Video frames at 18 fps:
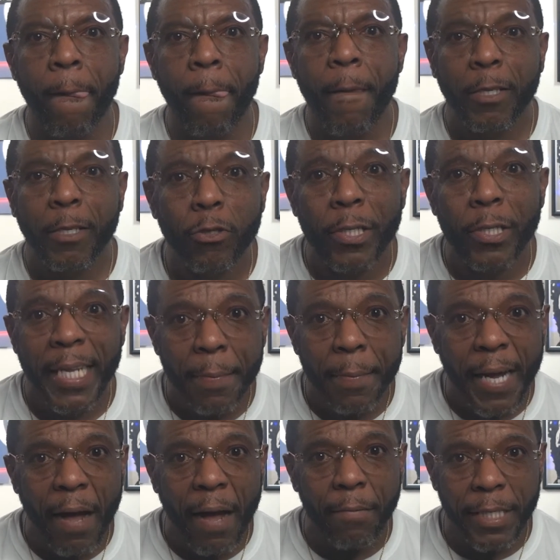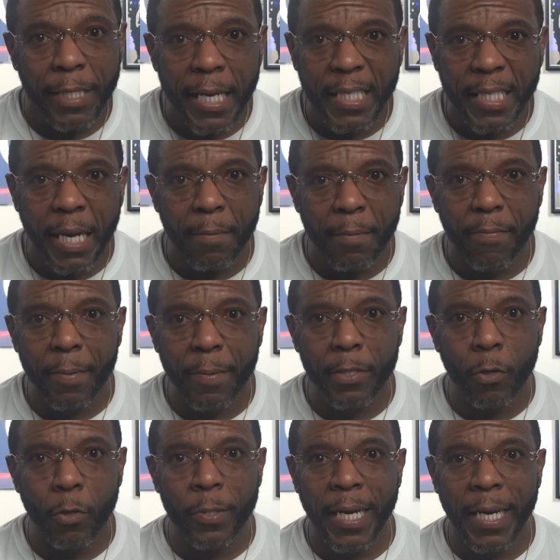This is a deep conversation coming from a
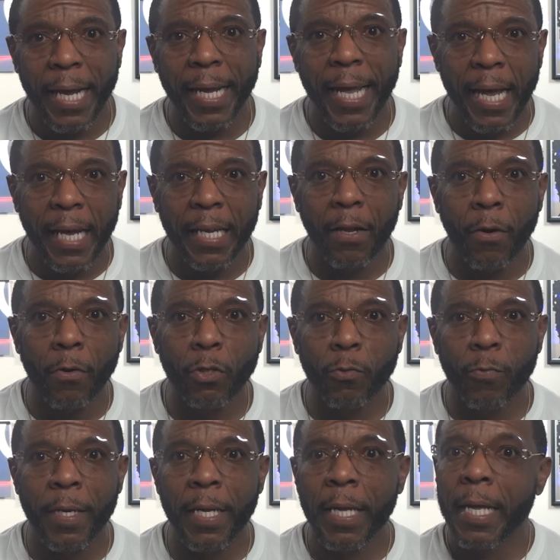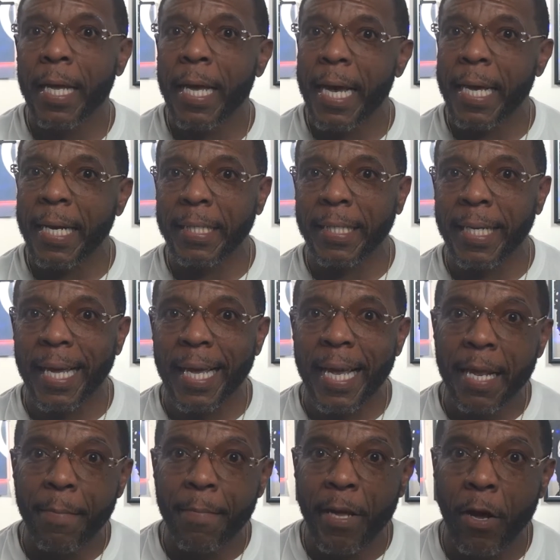dude that I got close with, and it's like
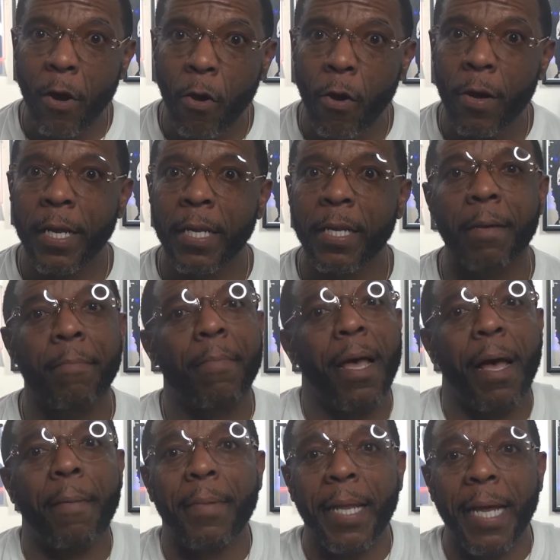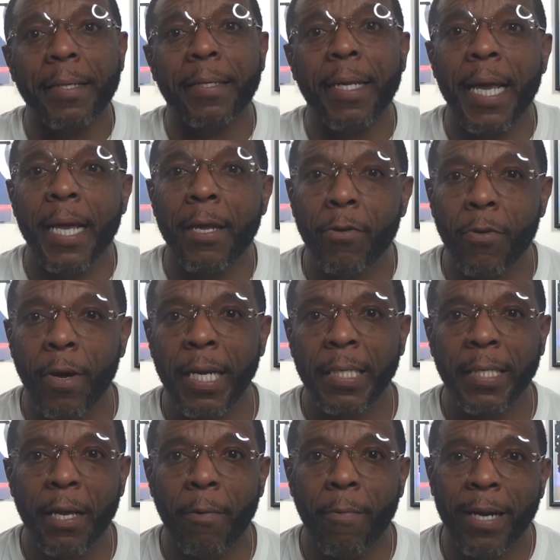hit me all in. I'm like, damn, you know how they
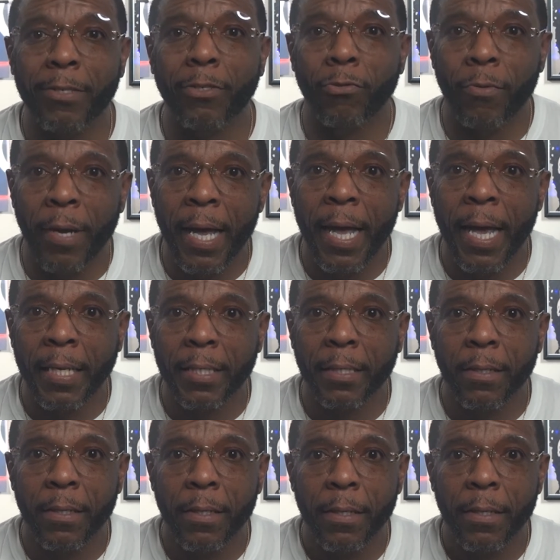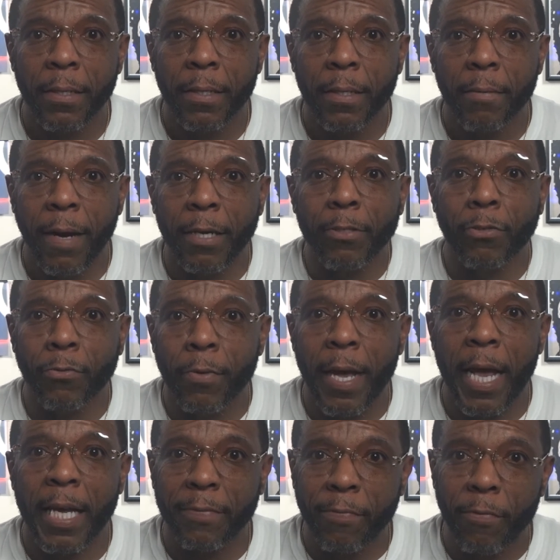say, watch you ask, watch you
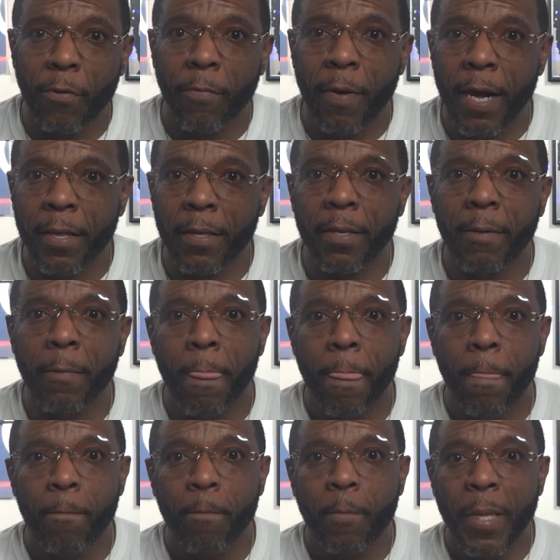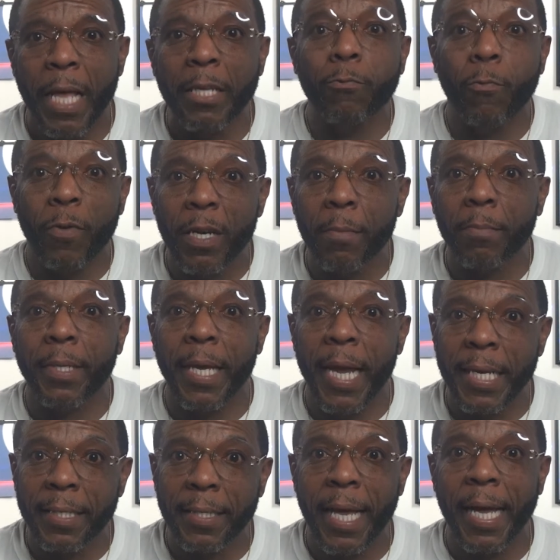ask for rather that's one of them
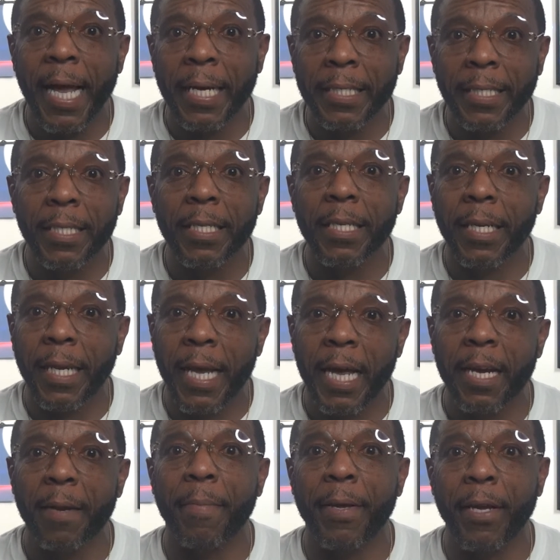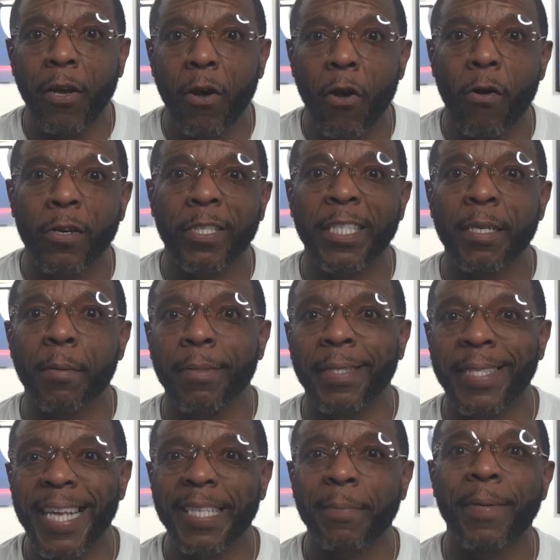things like I should have kind of been cautious in them
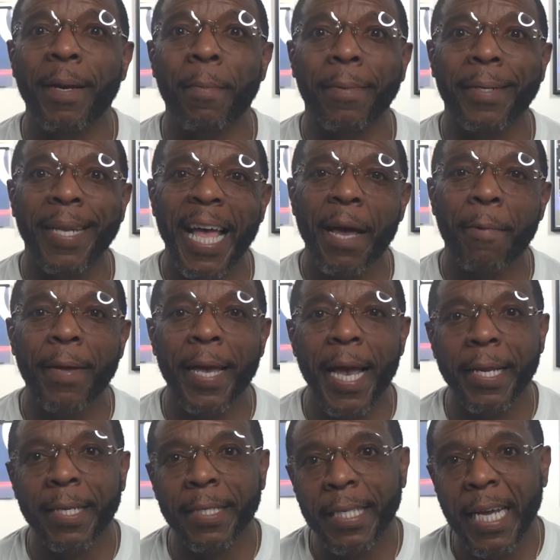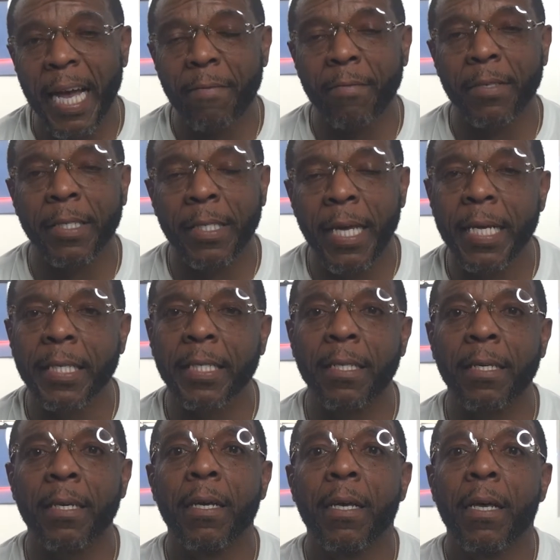steps, but I'm glad we had this
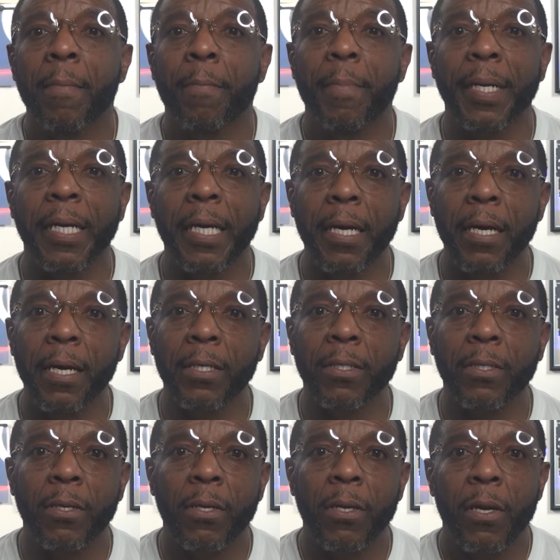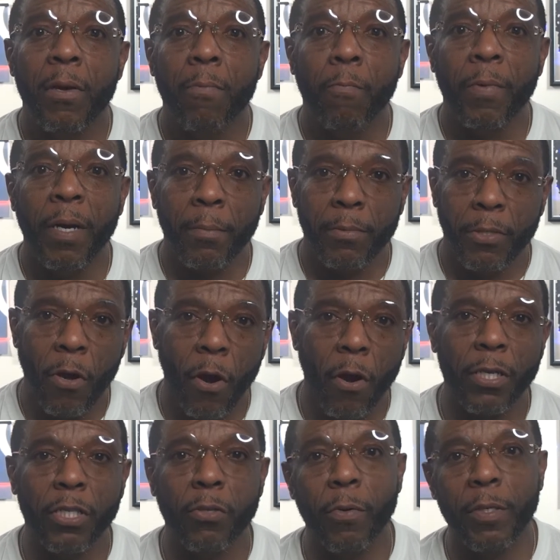conversation because when I'm
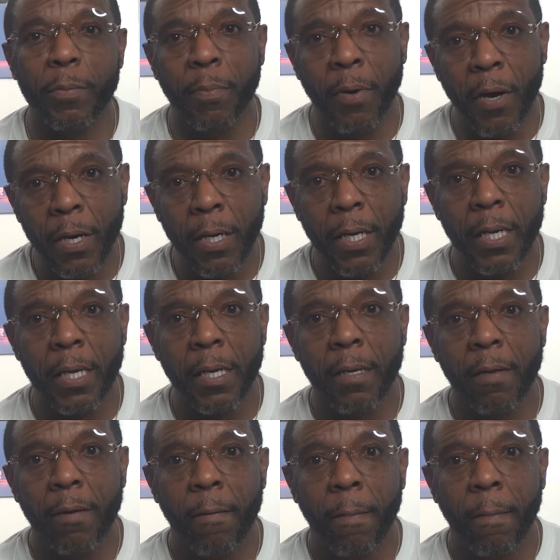talking to his bunkie,